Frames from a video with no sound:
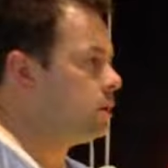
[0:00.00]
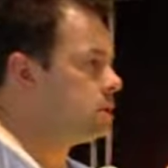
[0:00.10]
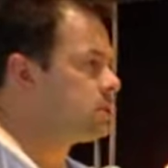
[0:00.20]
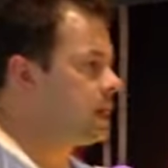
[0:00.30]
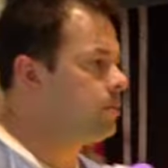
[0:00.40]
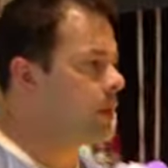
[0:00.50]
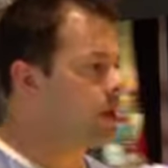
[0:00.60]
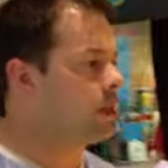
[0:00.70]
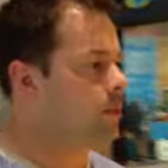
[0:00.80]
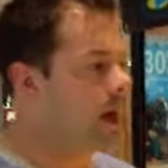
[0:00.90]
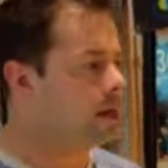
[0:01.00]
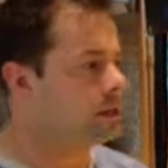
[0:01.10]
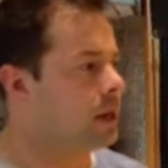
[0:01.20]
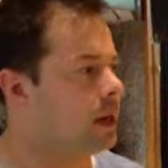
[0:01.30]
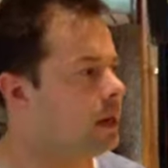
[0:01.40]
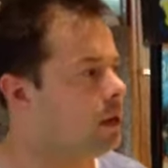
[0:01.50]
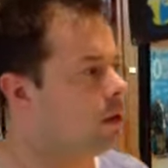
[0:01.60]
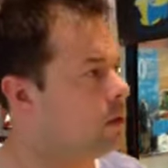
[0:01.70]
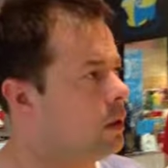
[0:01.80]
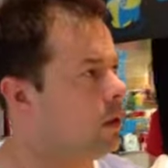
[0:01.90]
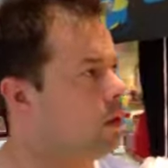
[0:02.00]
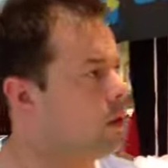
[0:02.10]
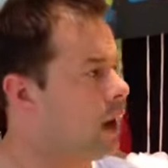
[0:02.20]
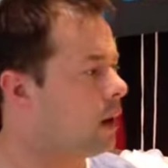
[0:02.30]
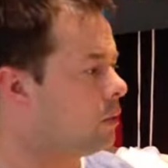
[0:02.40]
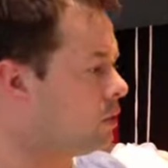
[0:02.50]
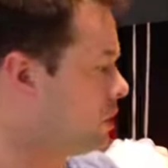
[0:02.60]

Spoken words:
same thing on the back side here. You know, I would